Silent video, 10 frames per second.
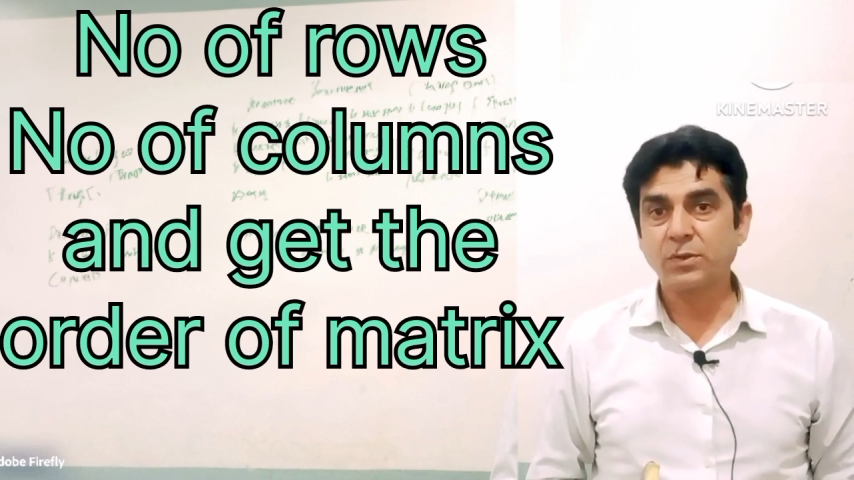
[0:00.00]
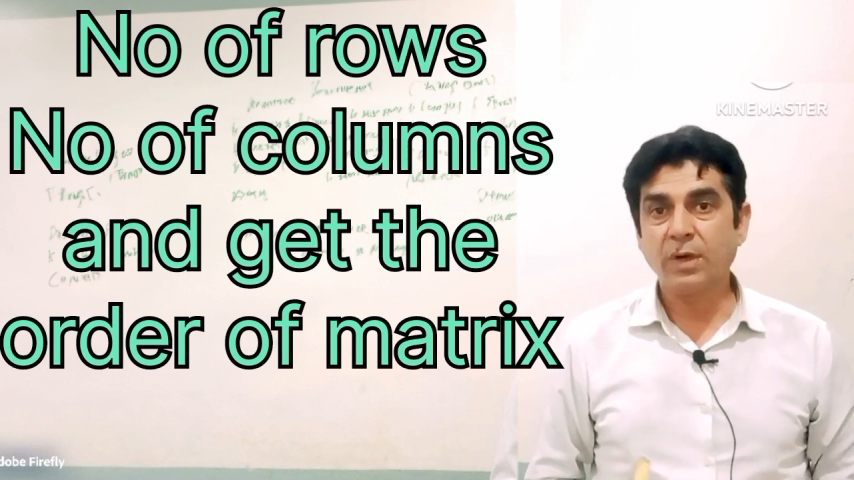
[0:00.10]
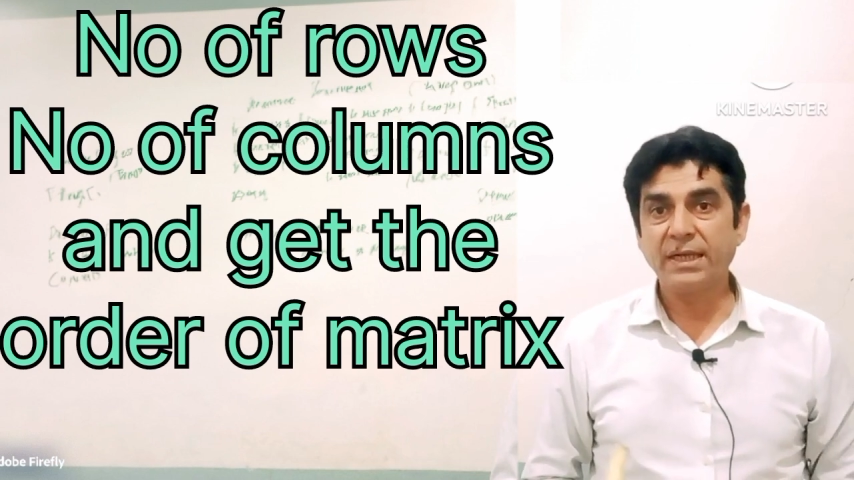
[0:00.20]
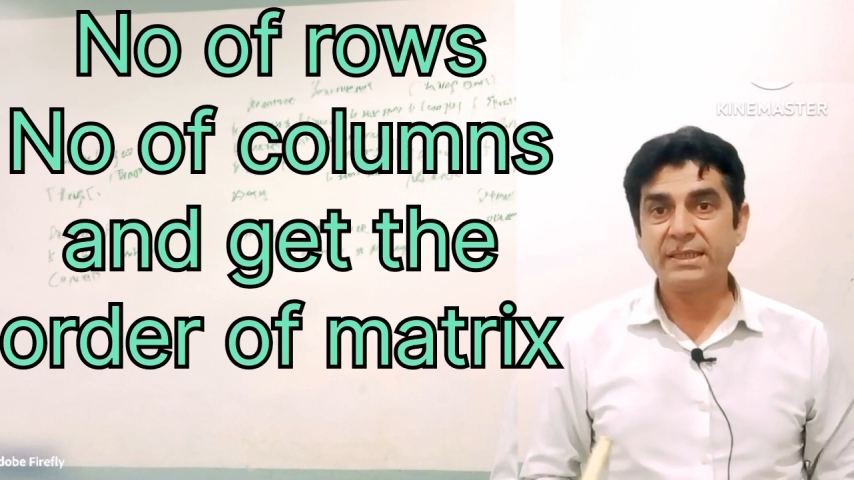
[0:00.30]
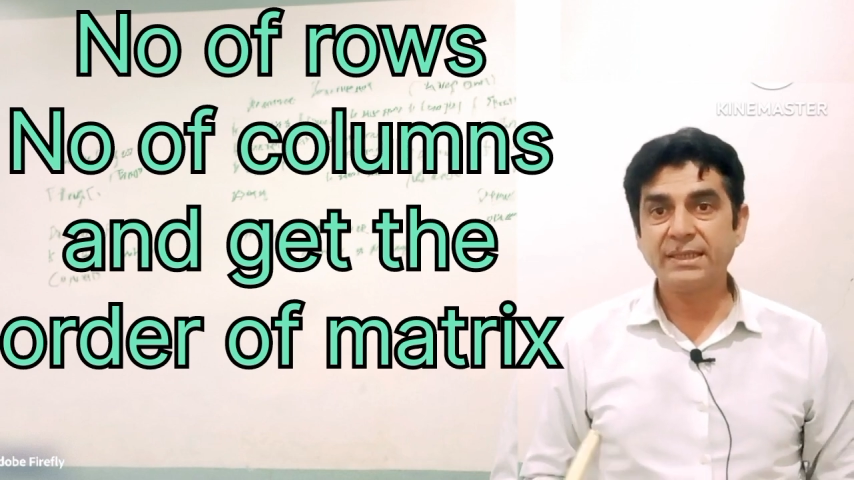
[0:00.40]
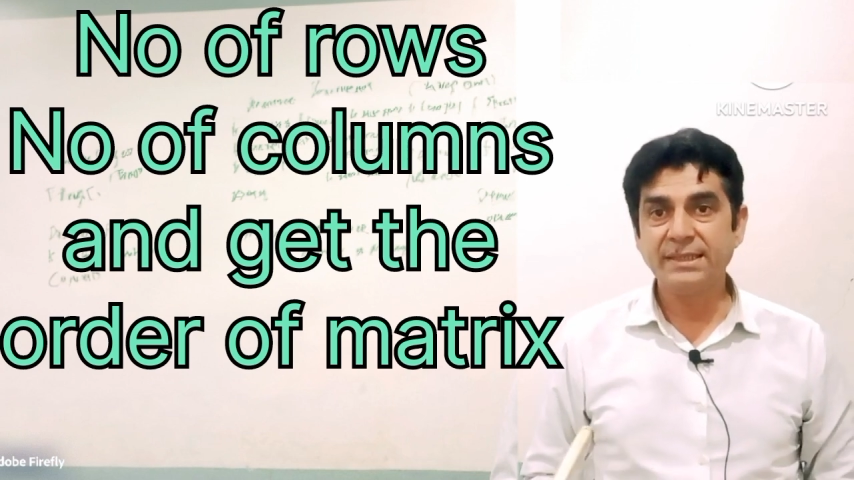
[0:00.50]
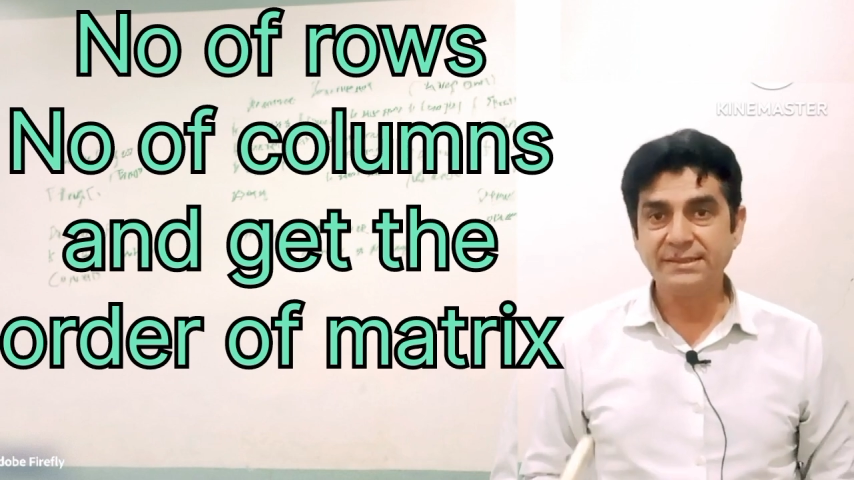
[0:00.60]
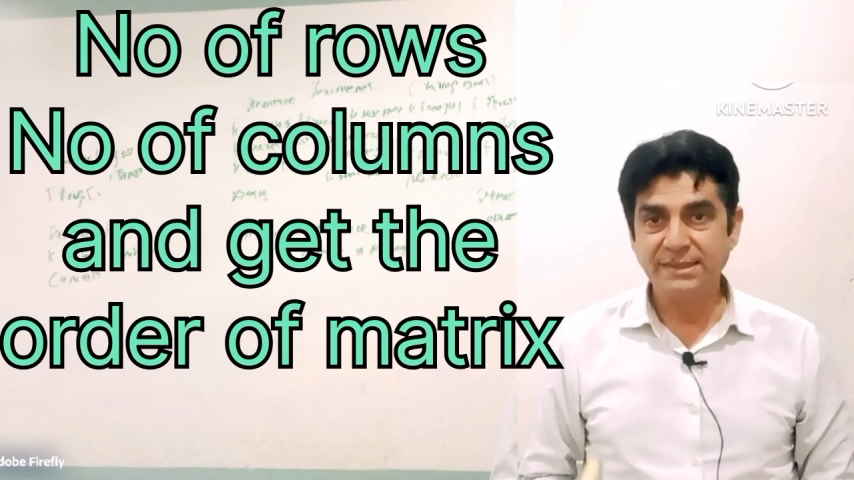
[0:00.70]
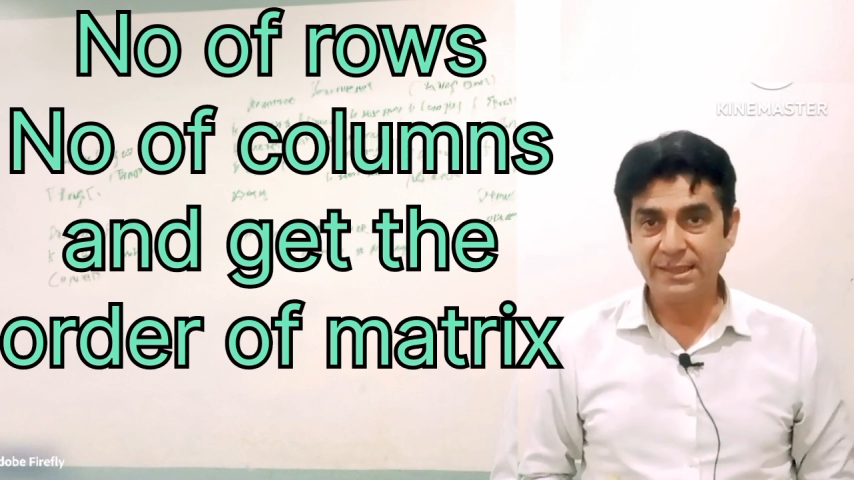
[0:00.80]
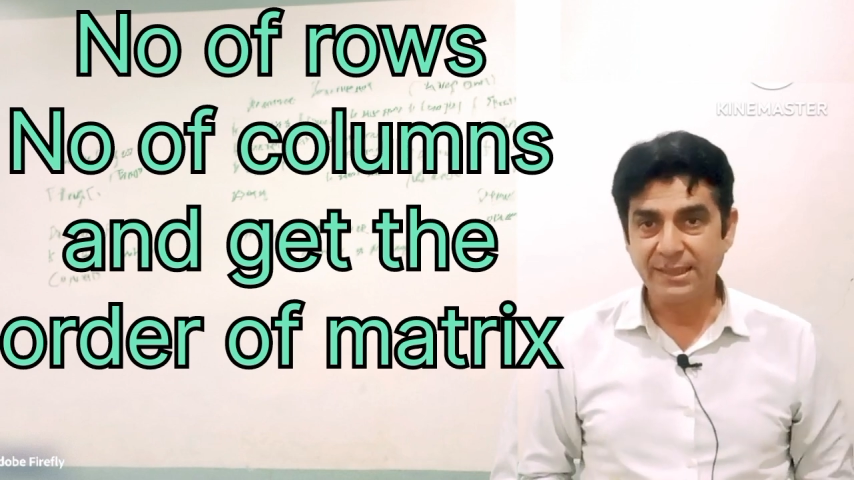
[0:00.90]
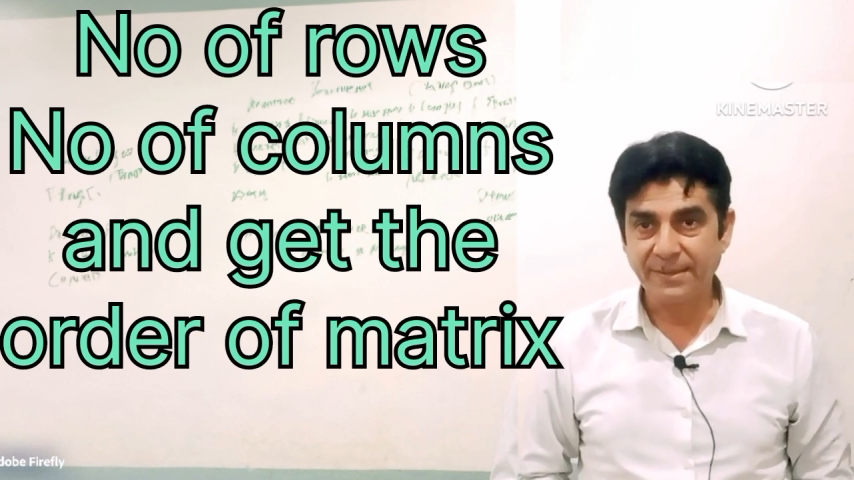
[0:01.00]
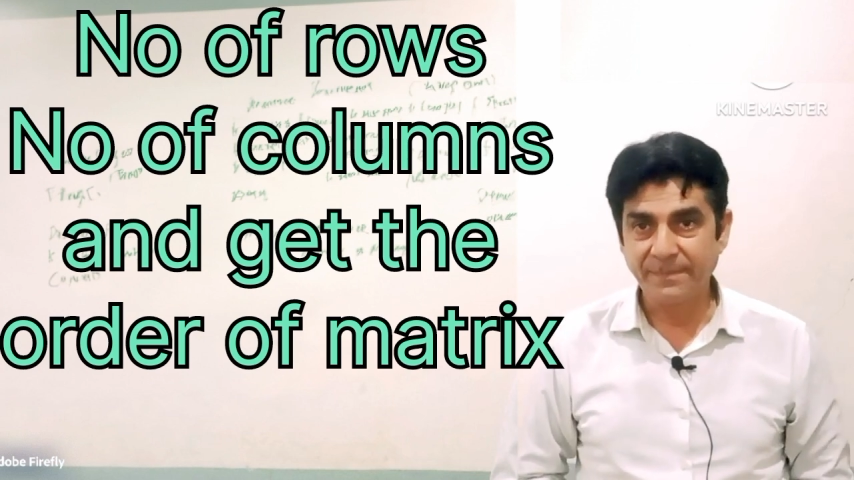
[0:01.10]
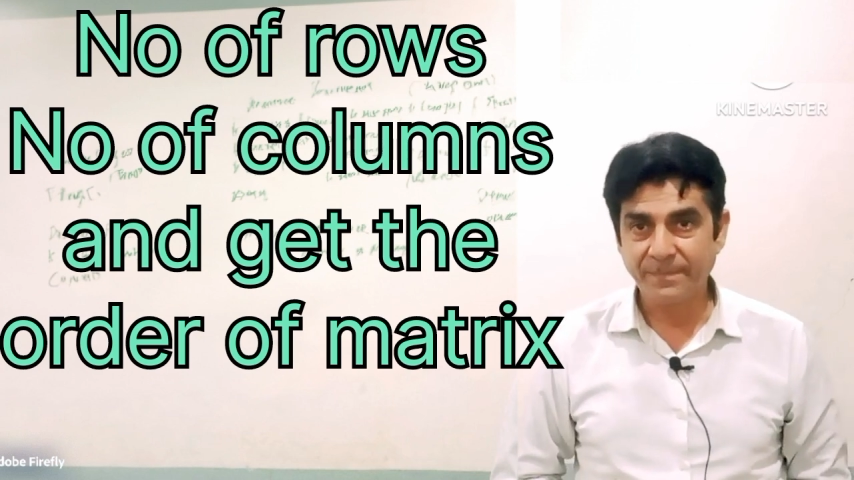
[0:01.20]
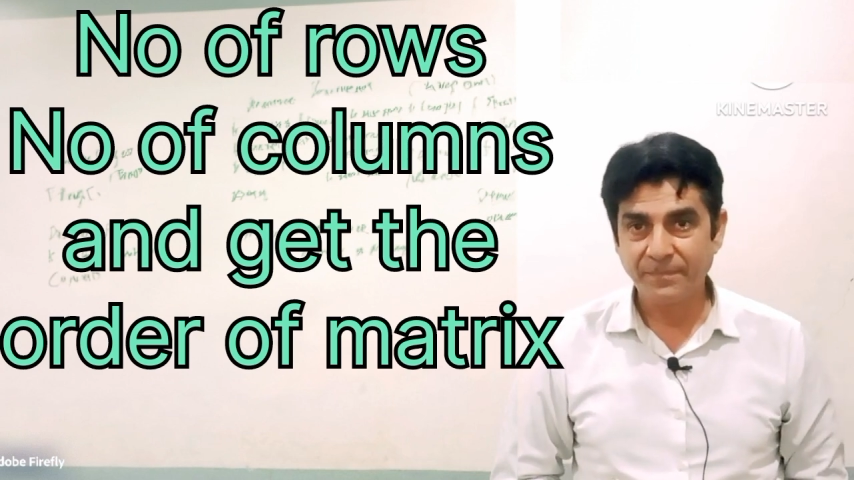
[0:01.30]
quite easily.